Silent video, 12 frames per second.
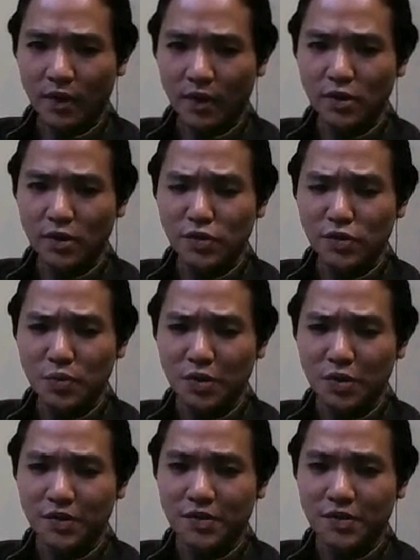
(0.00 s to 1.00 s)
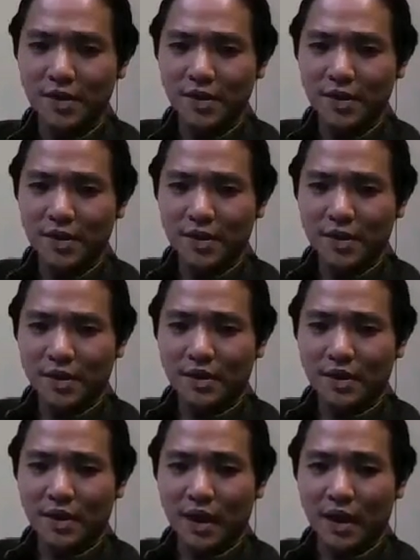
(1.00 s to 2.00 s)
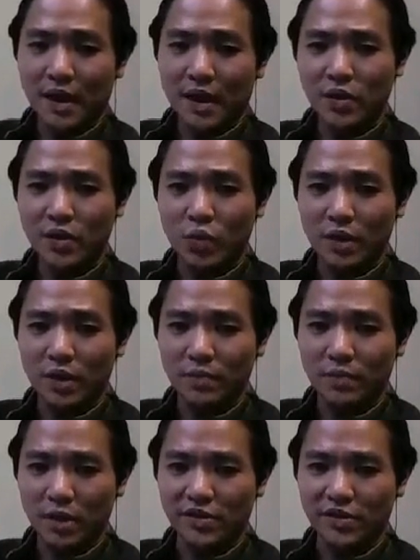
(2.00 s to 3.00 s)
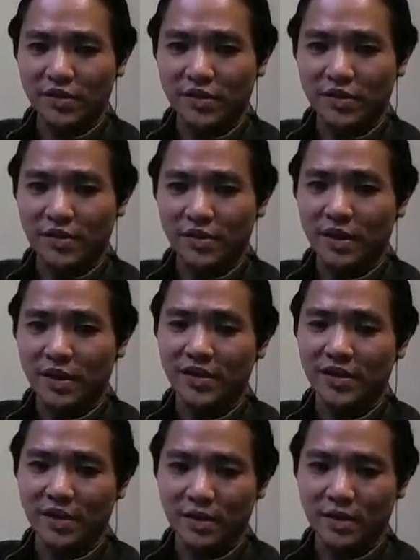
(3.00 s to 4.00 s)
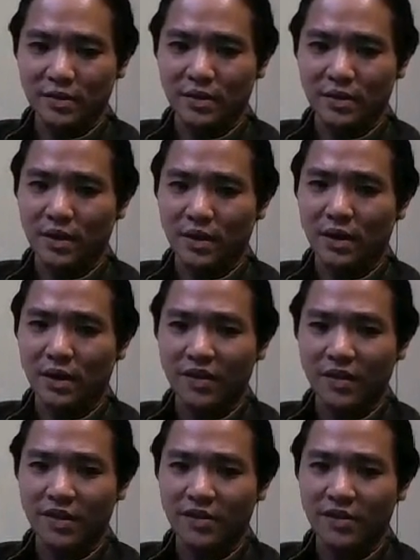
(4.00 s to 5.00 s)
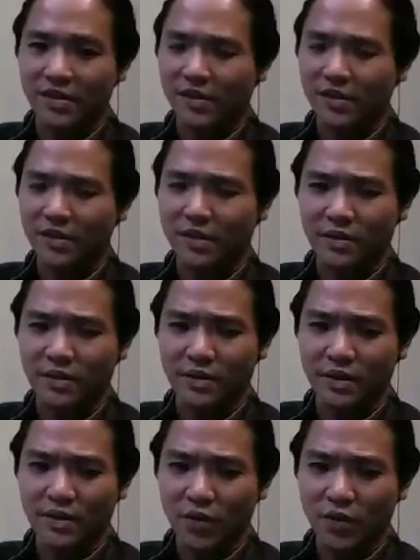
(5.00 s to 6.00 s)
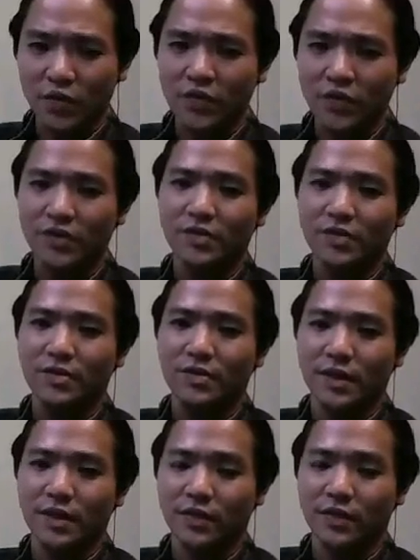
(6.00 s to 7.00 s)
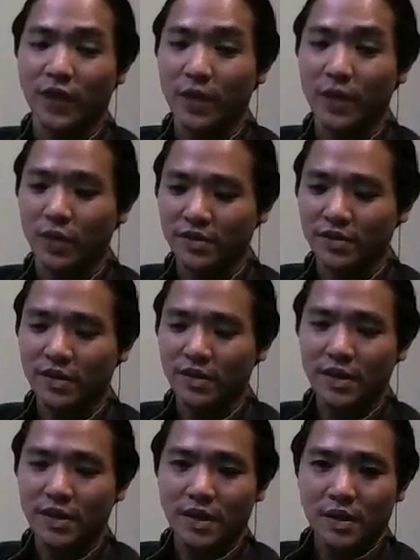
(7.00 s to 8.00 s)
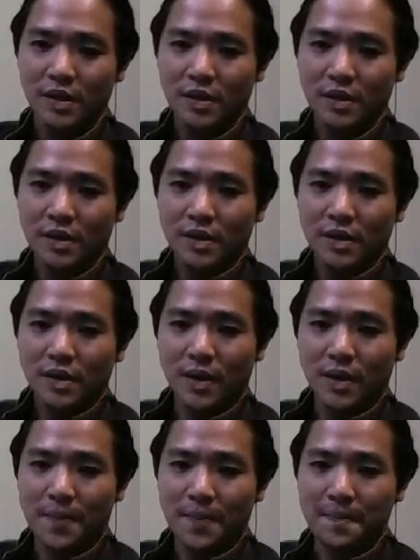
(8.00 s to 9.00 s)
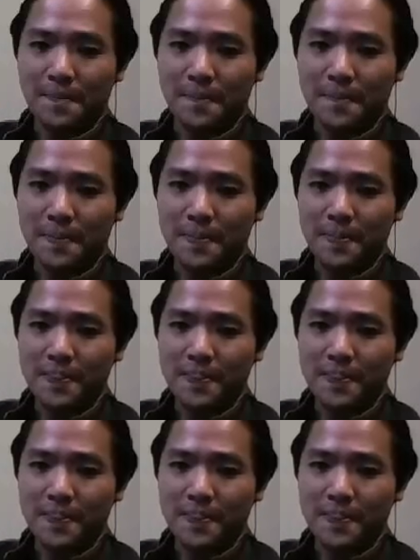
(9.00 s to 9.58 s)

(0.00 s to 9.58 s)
these two books, I actually went beyond just adjusting the contrast, adjusting the curves and vibrance. Um,